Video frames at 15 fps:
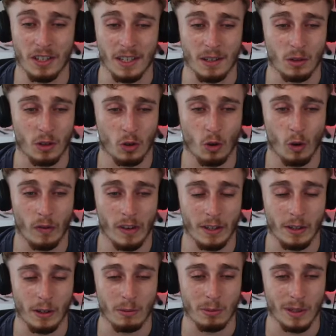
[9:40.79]
It was a short
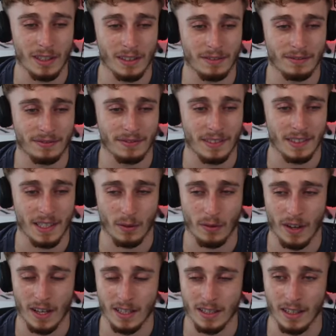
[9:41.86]
video, but it was
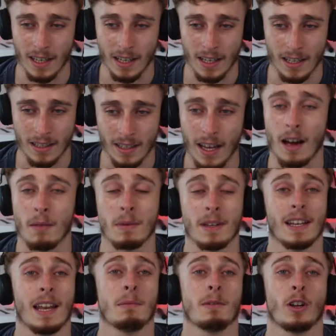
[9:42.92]
fascinating. And yeah, I mean,
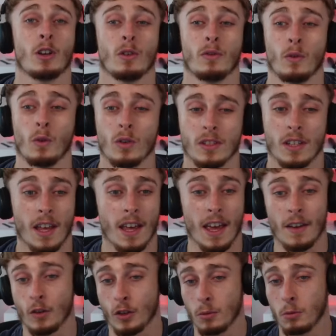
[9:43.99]
let me know your thoughts.
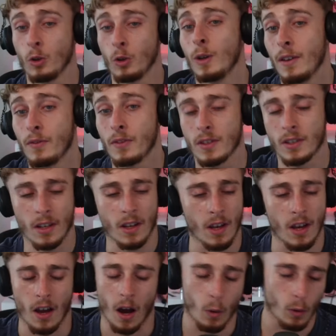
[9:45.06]
If you're someone who lives,
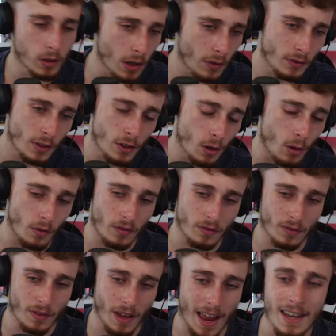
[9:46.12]
I would love to know if
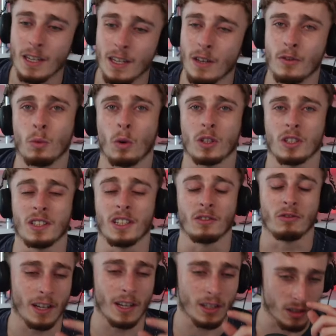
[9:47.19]
any of you watching this
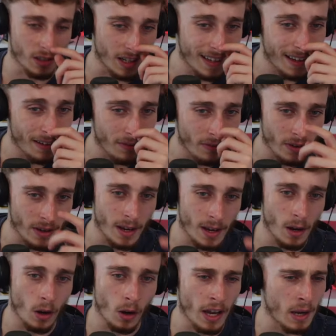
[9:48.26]
reaction live
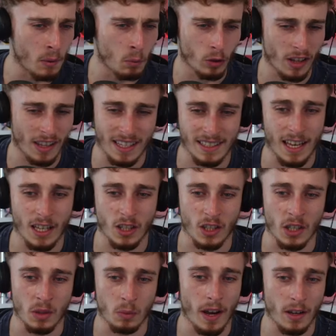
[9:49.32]
in one of these
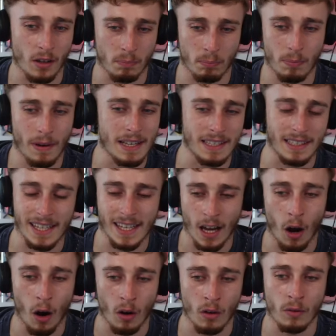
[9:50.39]
sections where you're basically cut
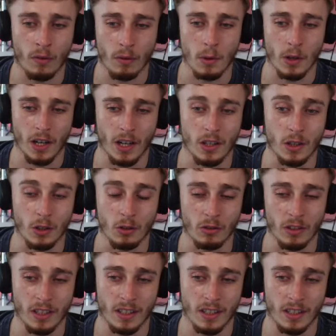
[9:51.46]
off from your country.